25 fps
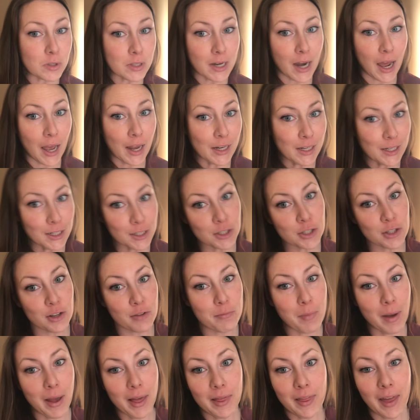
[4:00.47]
9 years of
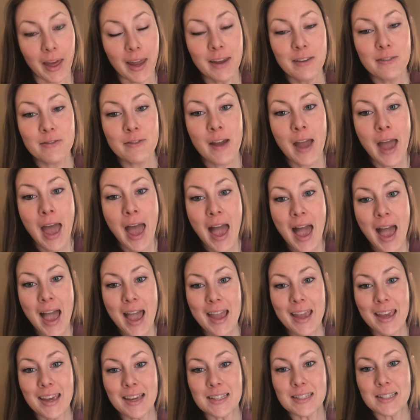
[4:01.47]
my life,
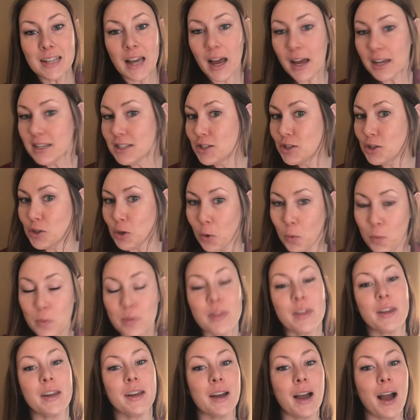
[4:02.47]
and I don't
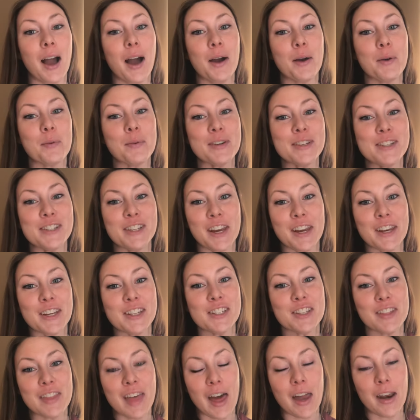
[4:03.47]
think I would
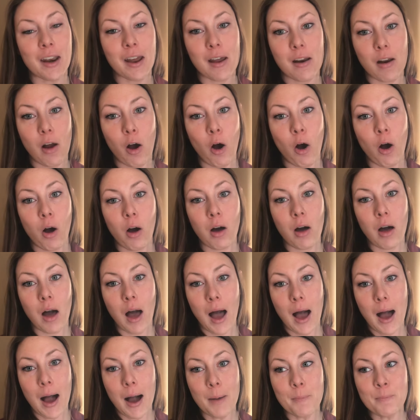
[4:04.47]
change that at all.
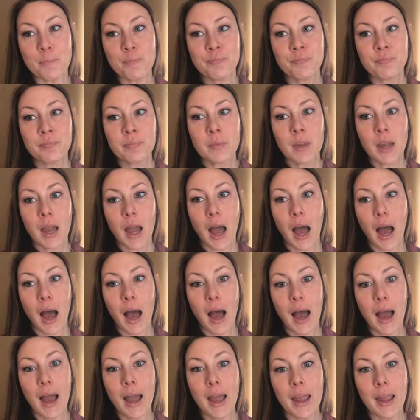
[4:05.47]

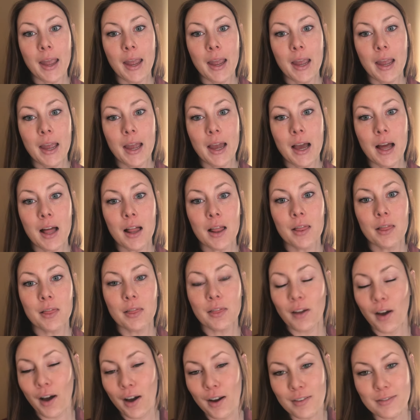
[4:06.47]
I
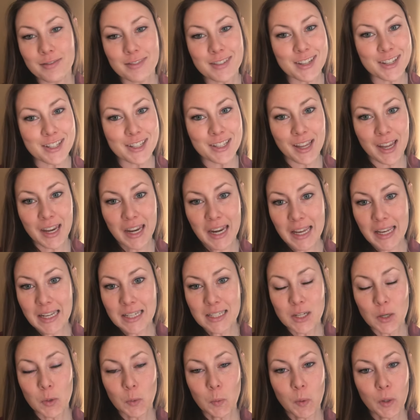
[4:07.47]
love just getting
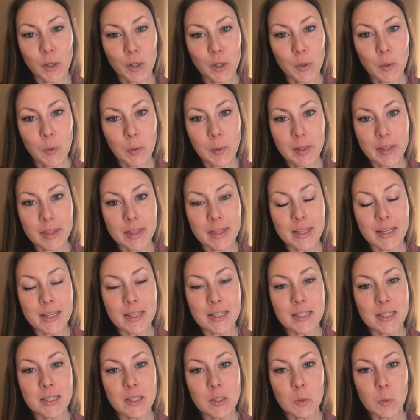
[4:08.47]
to work with
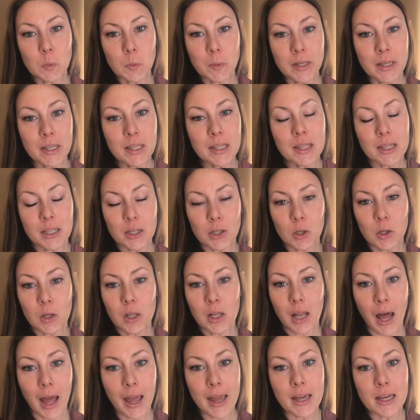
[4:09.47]
these sweet little
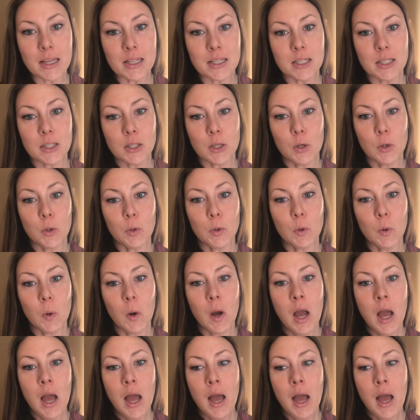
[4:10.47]
clients who